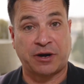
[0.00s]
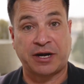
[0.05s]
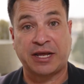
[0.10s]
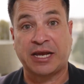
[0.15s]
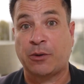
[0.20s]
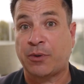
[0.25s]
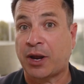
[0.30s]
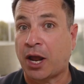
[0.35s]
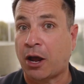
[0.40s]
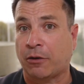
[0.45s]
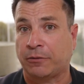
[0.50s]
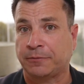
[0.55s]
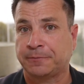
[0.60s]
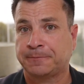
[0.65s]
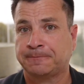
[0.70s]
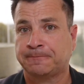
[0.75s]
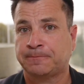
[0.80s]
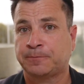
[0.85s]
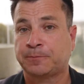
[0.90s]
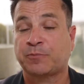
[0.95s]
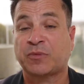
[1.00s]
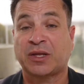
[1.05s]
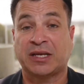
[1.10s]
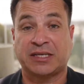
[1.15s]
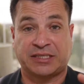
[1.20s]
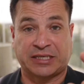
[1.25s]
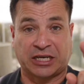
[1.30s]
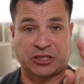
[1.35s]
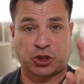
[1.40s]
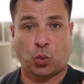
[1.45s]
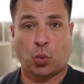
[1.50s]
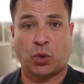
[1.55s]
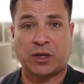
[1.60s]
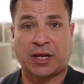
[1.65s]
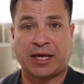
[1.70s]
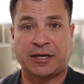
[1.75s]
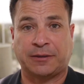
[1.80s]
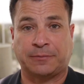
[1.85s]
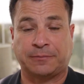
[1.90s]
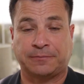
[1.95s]
Ready? Here we go. Section
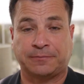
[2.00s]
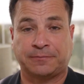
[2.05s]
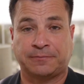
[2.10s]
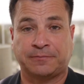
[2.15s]
1 item.